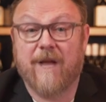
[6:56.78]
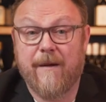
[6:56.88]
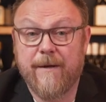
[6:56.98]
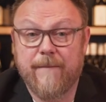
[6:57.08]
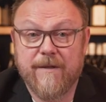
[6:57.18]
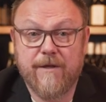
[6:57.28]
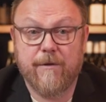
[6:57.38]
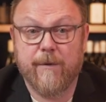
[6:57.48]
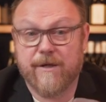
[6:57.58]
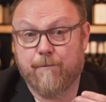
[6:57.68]
climate due
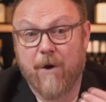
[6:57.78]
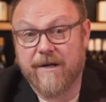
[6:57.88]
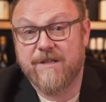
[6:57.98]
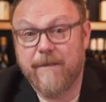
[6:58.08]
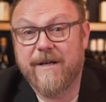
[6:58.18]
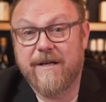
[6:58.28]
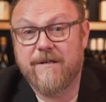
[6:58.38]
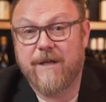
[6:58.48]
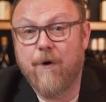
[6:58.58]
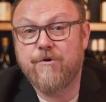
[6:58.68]
to its proximity
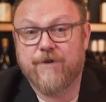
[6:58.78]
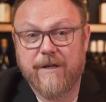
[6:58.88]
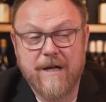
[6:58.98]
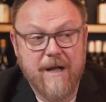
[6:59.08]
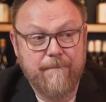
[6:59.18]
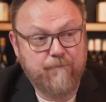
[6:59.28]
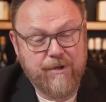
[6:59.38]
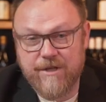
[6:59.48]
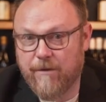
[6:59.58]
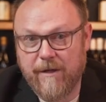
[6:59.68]
to the ocean,
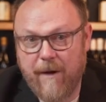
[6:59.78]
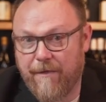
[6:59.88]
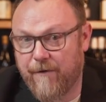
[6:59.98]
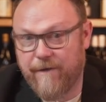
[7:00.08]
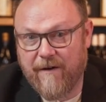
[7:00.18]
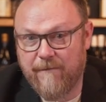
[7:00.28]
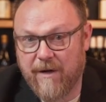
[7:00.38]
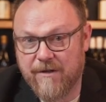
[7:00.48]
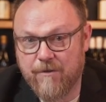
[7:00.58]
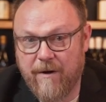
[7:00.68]
which is only about 35
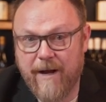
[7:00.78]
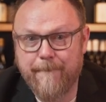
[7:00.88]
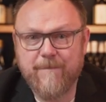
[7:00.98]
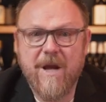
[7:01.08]
miles away.